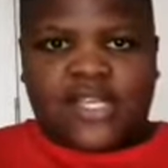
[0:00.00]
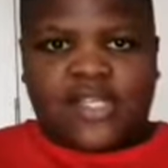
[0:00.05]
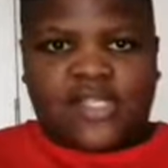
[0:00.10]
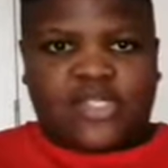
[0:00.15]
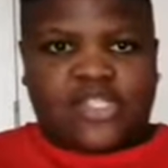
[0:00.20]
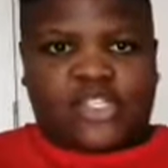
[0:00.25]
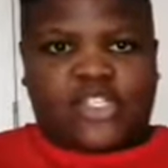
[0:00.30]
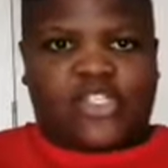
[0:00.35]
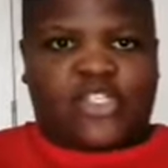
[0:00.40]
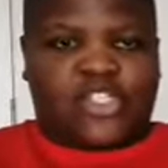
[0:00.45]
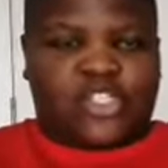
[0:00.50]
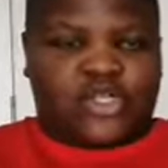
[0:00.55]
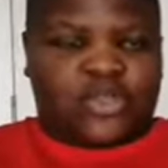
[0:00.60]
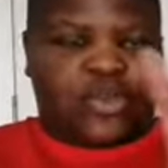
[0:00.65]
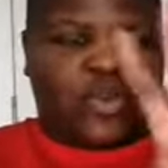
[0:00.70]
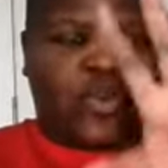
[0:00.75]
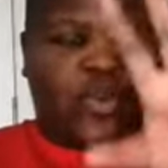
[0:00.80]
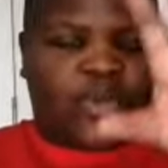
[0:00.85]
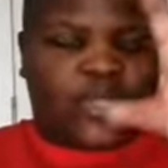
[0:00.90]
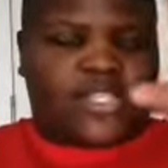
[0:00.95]
So you should
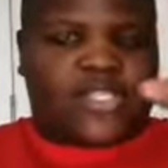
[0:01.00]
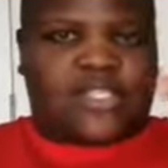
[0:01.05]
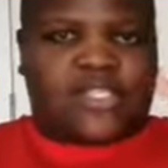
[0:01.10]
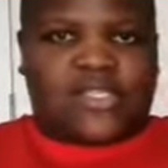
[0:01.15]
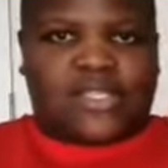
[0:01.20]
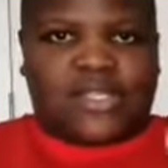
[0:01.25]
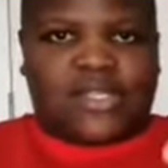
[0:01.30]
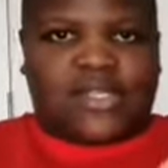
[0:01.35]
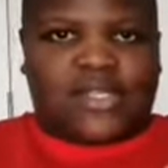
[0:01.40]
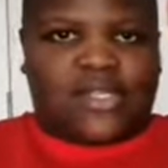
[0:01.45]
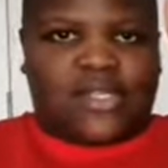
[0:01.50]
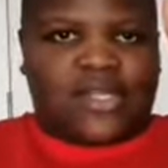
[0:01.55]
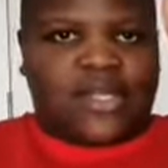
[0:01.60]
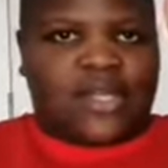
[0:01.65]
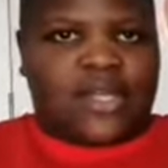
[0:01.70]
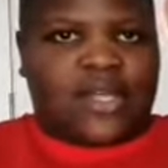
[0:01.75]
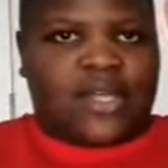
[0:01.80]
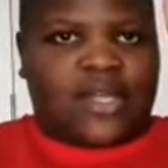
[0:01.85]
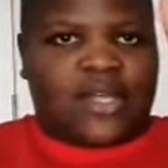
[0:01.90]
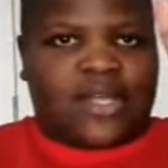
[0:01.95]
just always
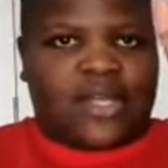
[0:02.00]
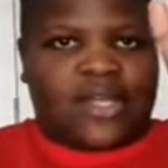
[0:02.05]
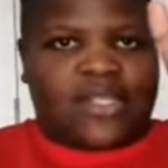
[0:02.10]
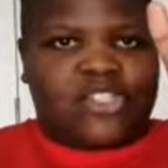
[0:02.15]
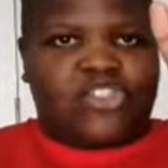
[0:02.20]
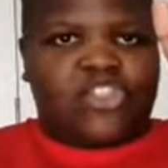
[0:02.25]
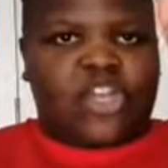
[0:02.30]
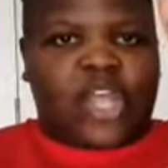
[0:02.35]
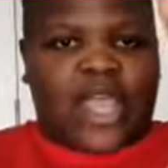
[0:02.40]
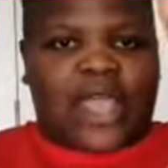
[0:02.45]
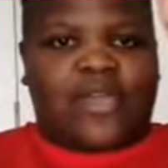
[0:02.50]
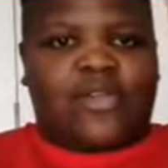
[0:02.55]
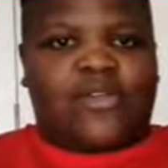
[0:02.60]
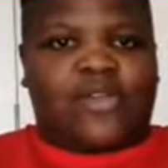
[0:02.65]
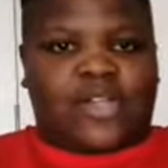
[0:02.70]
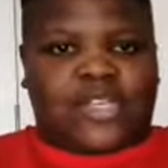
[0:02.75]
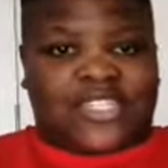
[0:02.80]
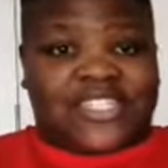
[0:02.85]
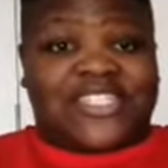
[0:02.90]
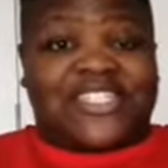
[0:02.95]
try
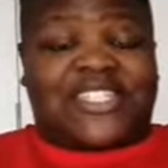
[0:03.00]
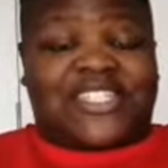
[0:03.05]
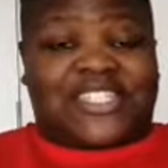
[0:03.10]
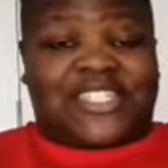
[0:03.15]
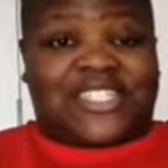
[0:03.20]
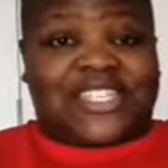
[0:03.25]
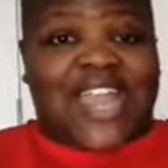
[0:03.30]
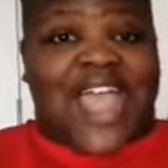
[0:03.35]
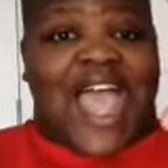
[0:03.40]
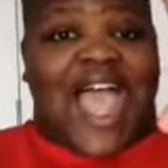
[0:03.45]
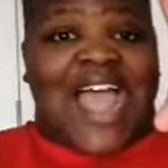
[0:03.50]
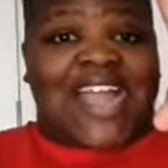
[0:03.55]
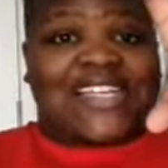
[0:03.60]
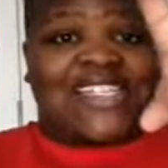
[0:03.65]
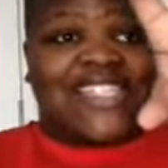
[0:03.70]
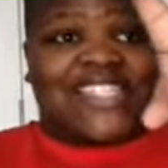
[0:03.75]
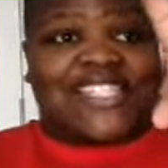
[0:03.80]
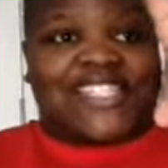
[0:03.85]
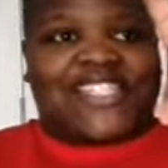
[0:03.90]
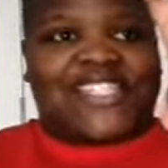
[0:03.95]
to
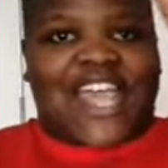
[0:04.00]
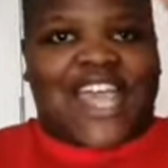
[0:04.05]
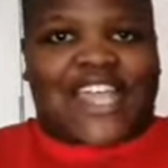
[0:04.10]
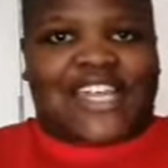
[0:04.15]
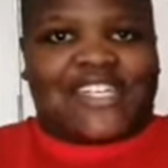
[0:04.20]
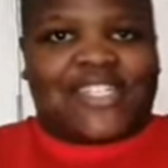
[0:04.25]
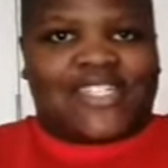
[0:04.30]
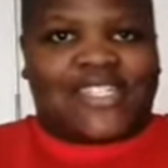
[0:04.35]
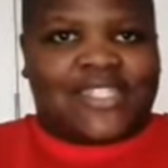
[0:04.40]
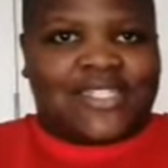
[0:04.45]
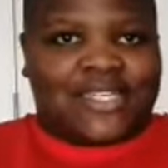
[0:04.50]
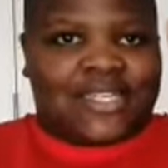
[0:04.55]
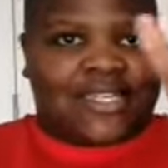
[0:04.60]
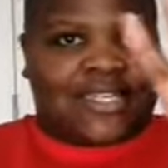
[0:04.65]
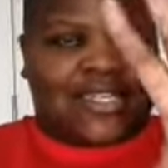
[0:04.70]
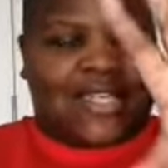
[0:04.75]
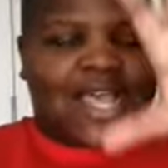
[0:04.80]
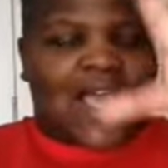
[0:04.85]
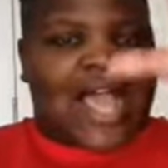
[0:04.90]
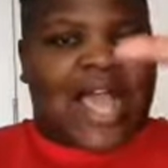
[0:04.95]
understand
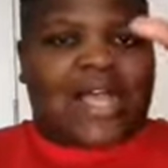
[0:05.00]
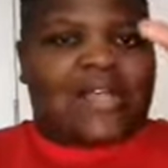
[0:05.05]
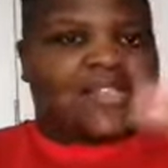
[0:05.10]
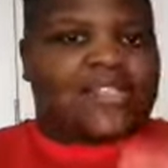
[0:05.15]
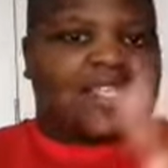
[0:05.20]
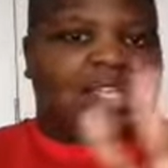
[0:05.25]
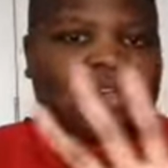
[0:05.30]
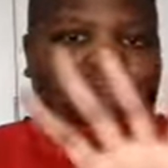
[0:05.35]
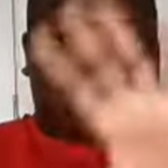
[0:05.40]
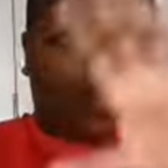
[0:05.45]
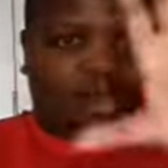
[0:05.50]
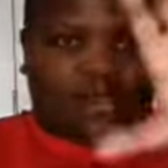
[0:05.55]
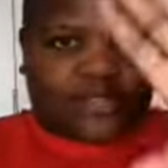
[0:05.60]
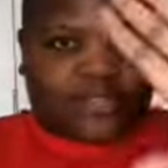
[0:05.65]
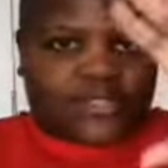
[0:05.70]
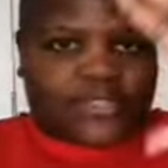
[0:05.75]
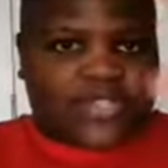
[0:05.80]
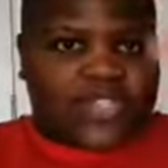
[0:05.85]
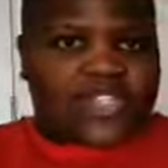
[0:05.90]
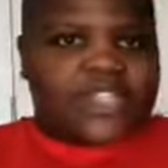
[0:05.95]
outside
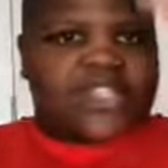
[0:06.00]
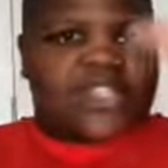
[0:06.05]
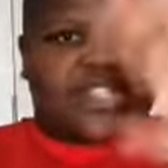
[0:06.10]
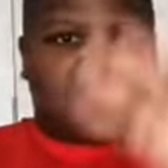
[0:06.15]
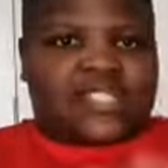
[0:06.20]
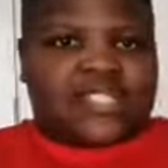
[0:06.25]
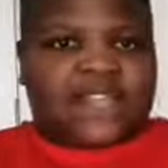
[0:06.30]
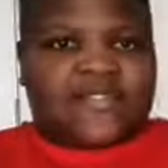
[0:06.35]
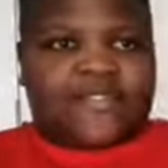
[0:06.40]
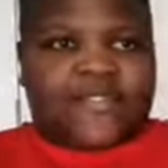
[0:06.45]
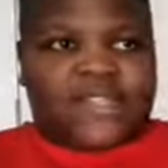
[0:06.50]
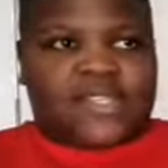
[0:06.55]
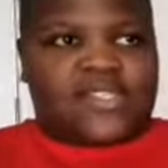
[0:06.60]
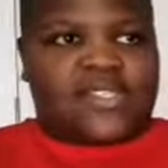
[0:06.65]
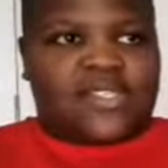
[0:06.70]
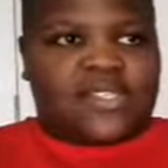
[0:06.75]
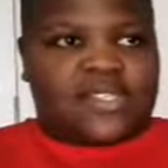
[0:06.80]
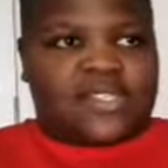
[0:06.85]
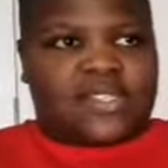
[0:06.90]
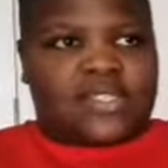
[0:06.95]
of the
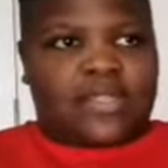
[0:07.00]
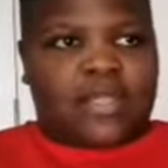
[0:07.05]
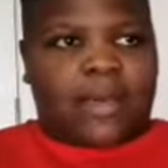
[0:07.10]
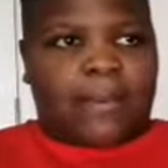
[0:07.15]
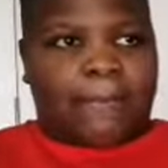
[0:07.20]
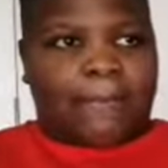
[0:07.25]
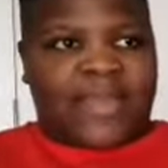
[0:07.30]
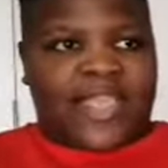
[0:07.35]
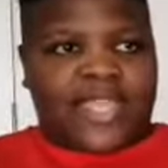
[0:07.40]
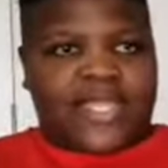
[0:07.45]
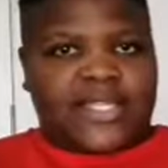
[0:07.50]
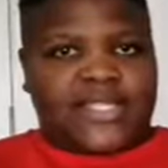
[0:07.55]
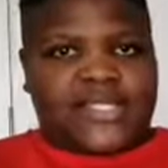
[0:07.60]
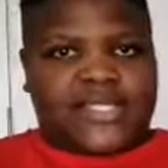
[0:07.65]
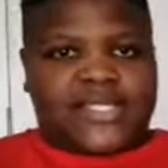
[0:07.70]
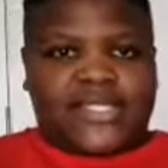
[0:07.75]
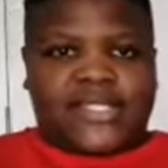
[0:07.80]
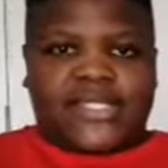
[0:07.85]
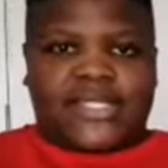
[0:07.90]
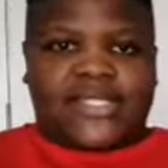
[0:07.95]
surface
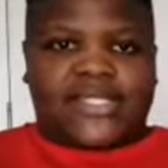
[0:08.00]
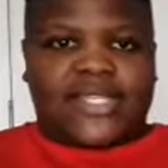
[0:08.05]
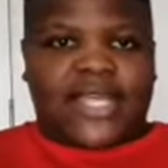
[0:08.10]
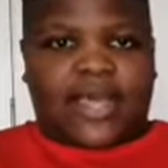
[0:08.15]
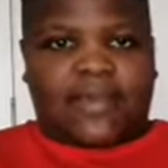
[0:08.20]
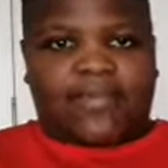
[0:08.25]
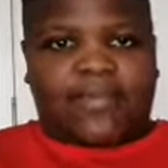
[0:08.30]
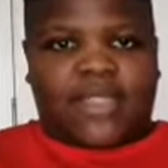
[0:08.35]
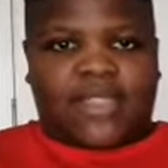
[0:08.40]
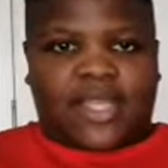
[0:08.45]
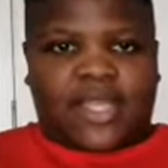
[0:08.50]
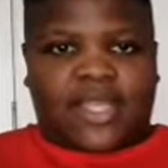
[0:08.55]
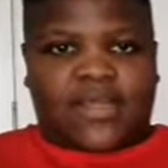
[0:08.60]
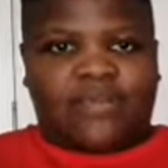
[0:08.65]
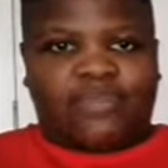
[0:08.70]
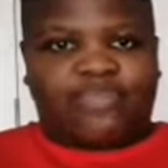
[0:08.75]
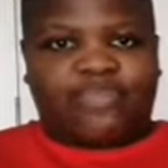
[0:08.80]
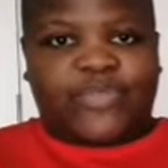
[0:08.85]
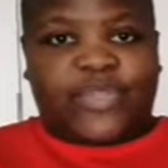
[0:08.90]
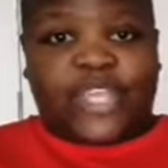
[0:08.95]
base type thing.
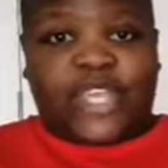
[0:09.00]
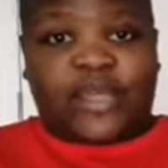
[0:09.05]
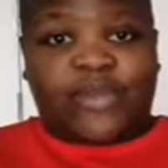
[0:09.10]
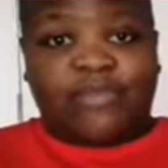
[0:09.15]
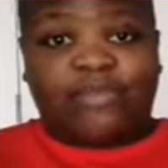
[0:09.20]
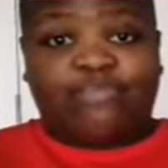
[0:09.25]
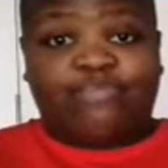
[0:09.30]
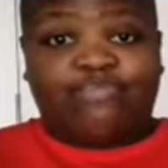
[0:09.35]
Yeah.